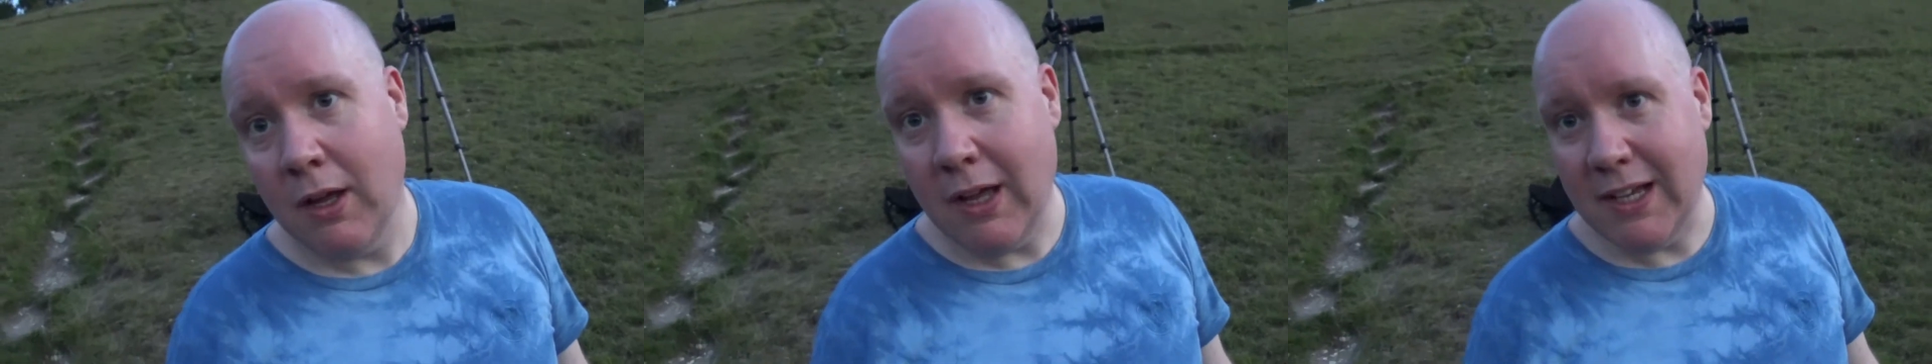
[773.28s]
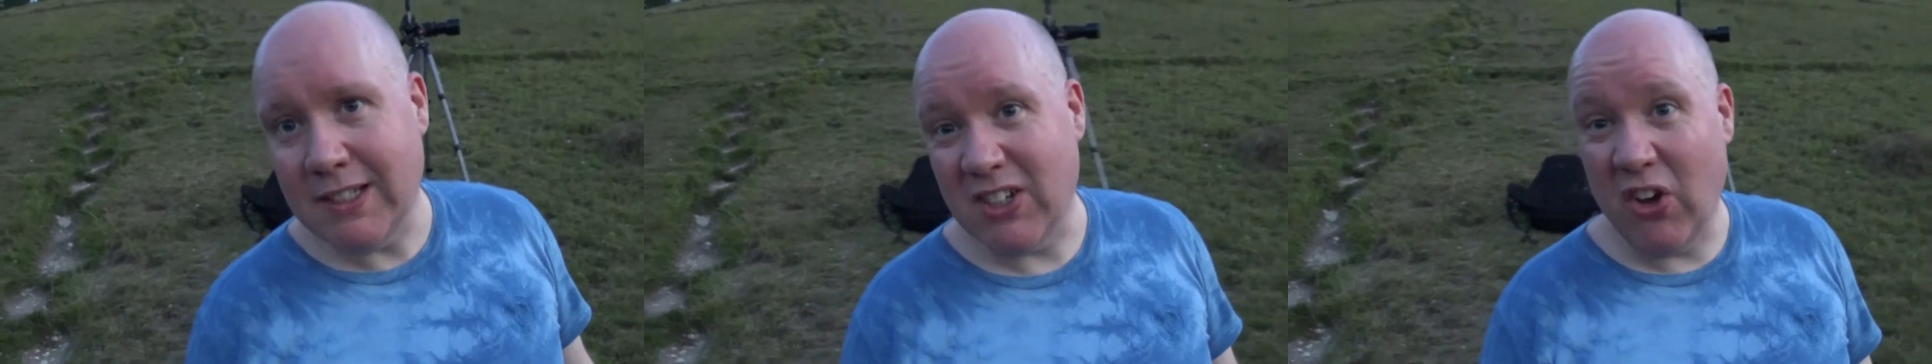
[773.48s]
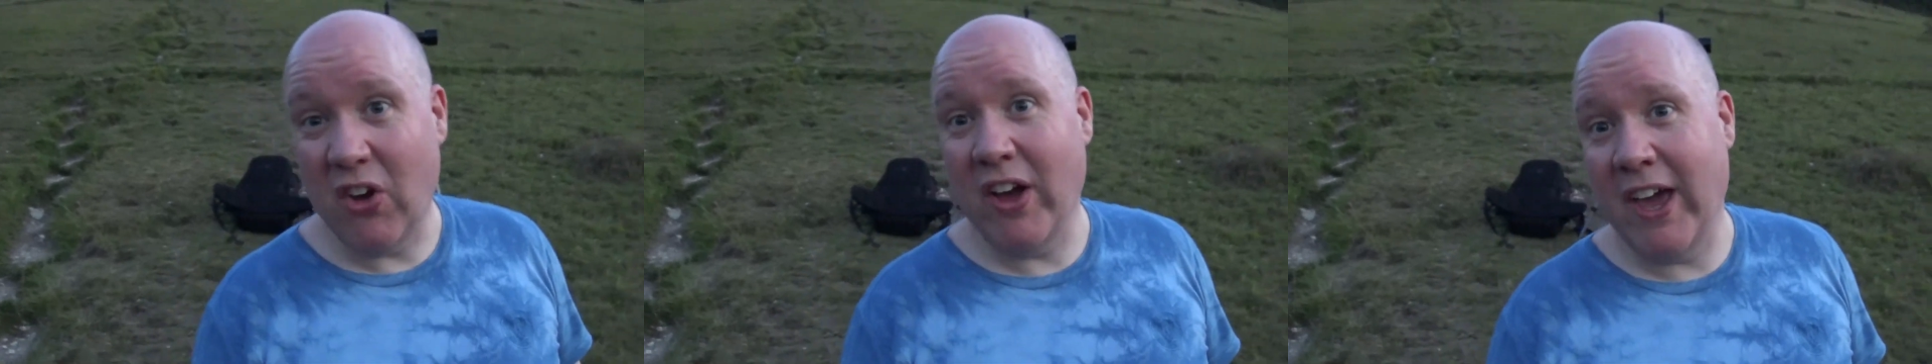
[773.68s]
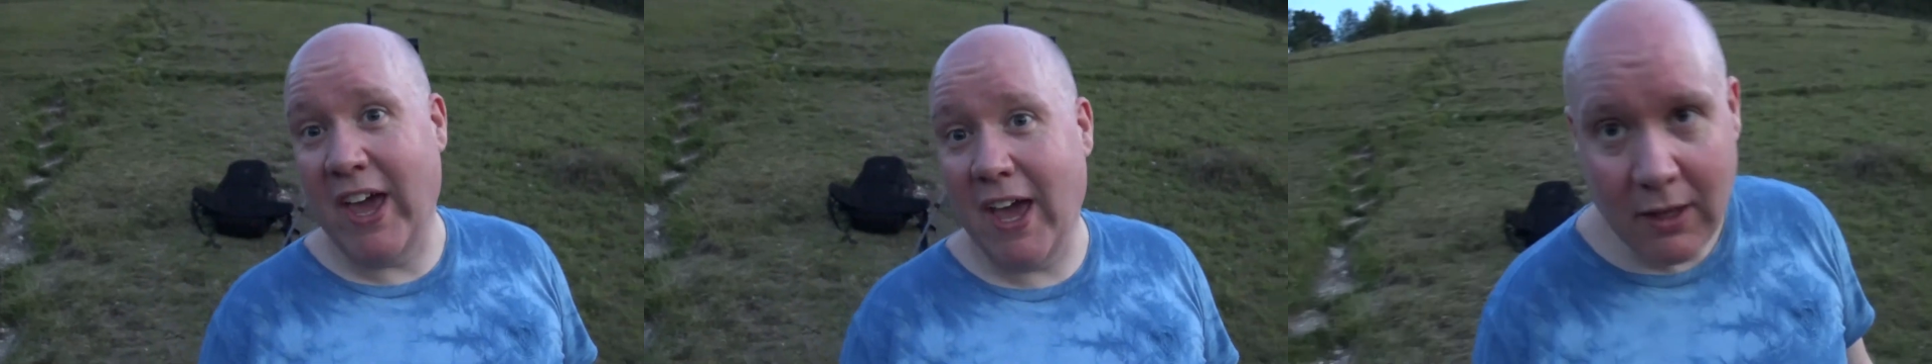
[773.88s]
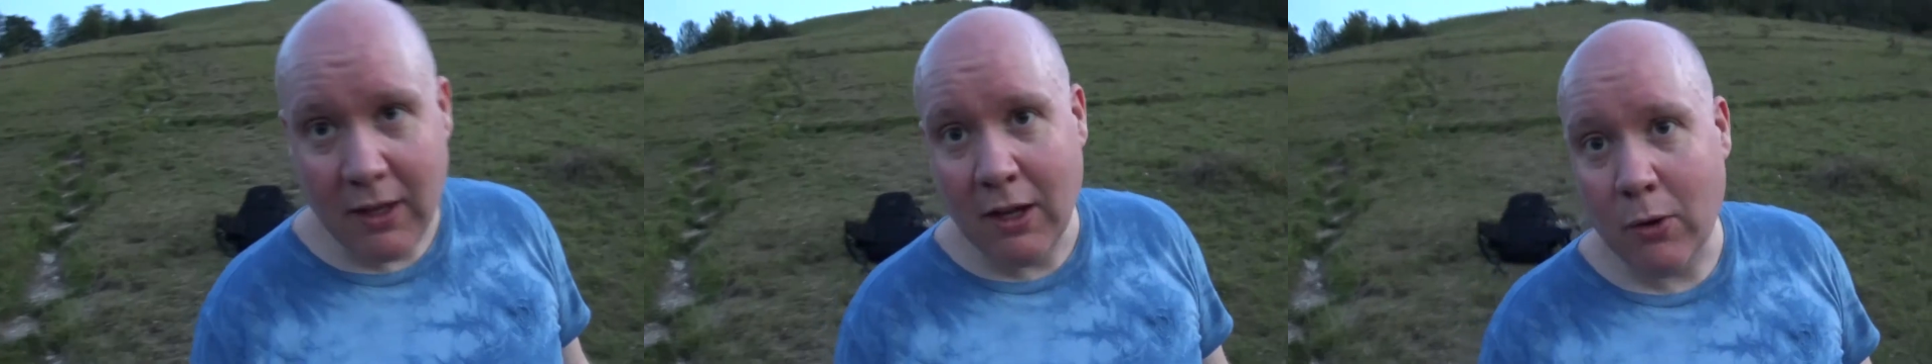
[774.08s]
As I got
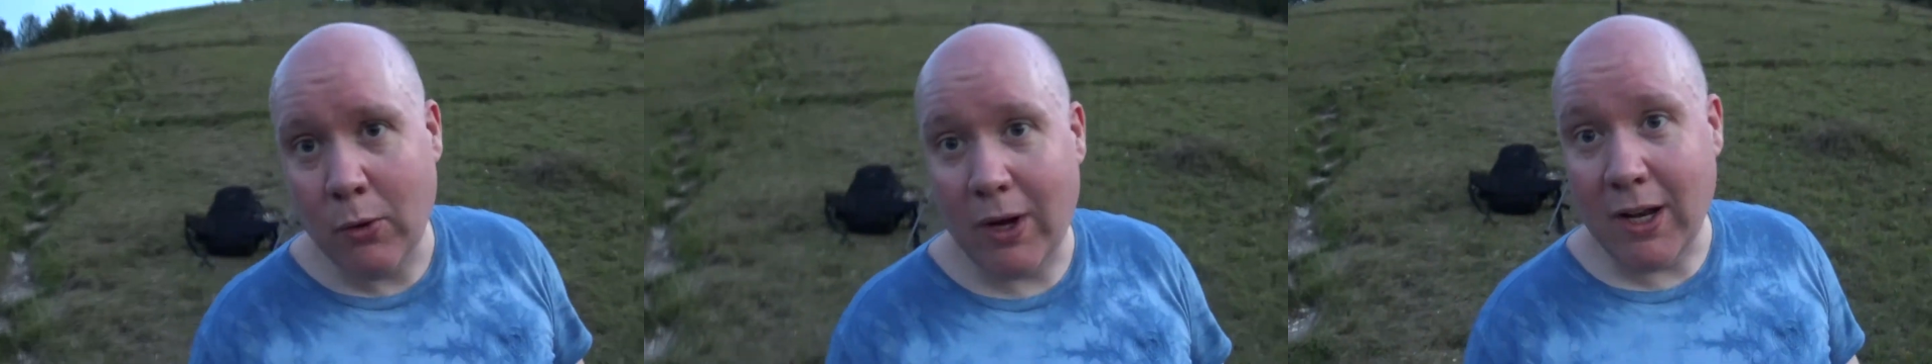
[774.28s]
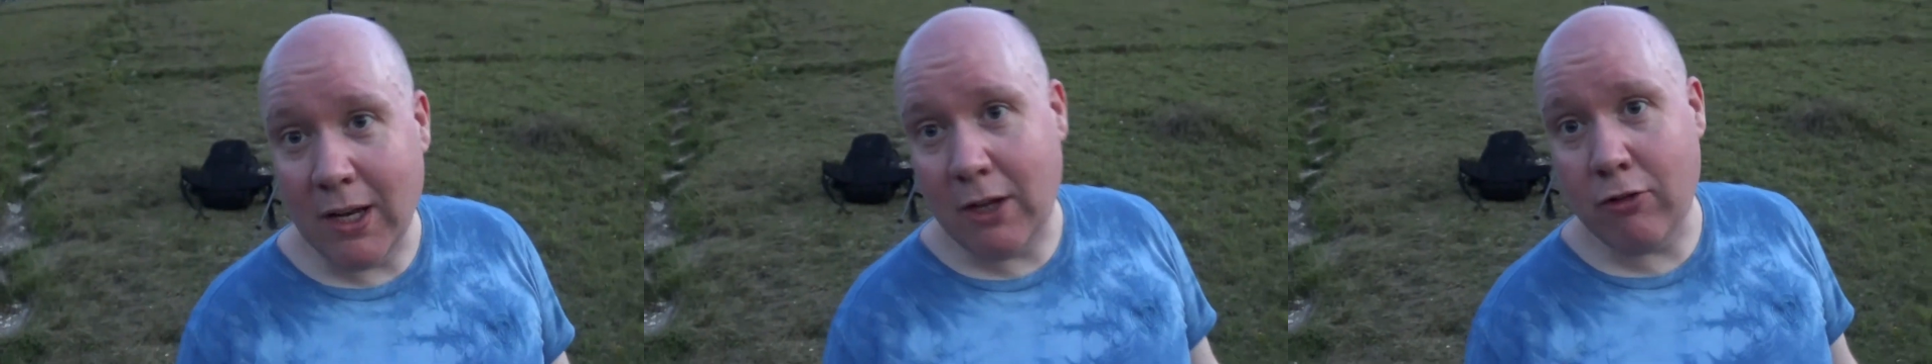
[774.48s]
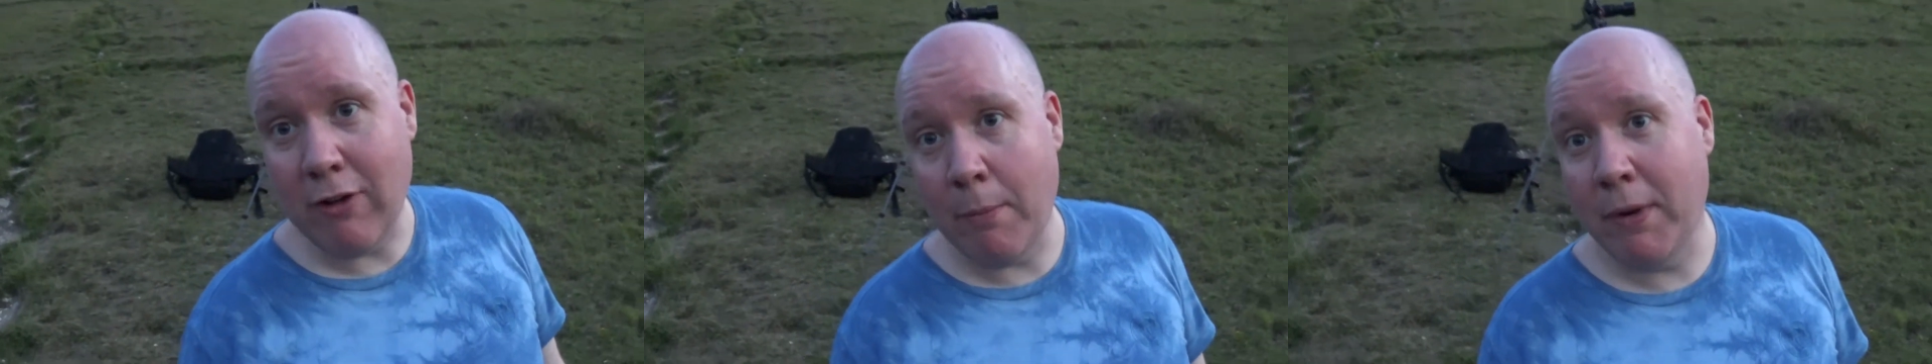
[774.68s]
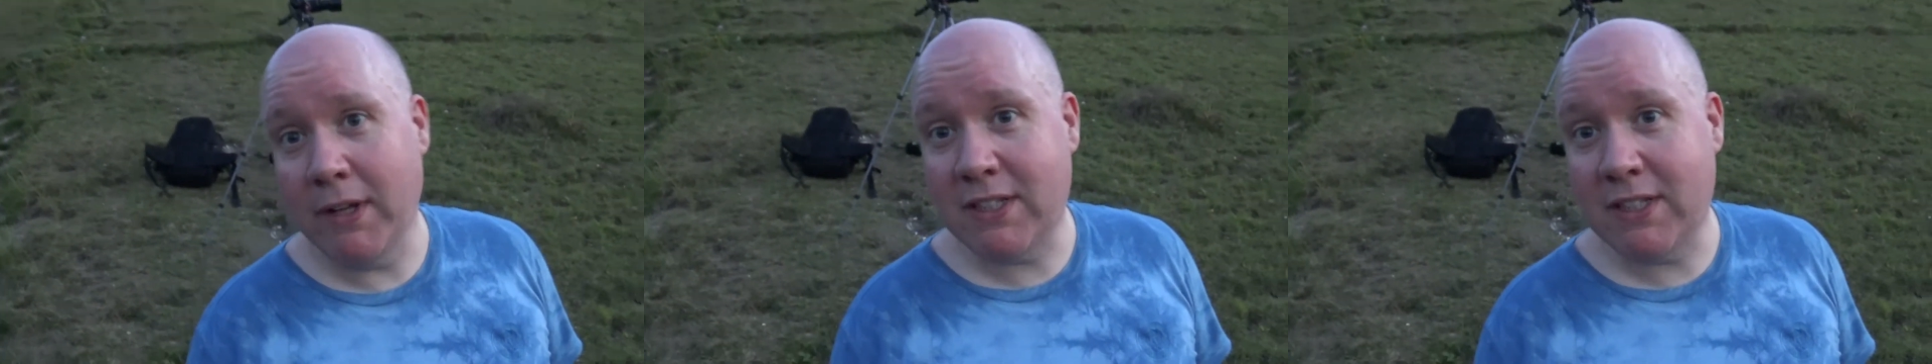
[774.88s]
here, quickly grabbed my